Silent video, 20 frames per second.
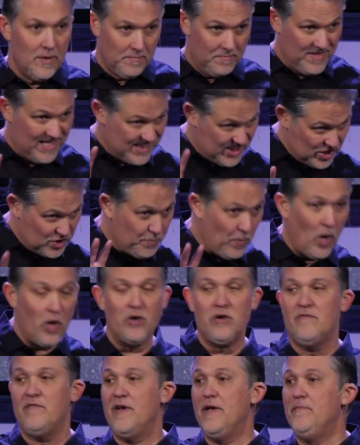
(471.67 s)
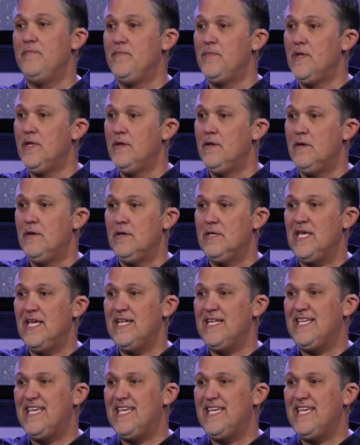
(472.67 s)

This is part of it. Get,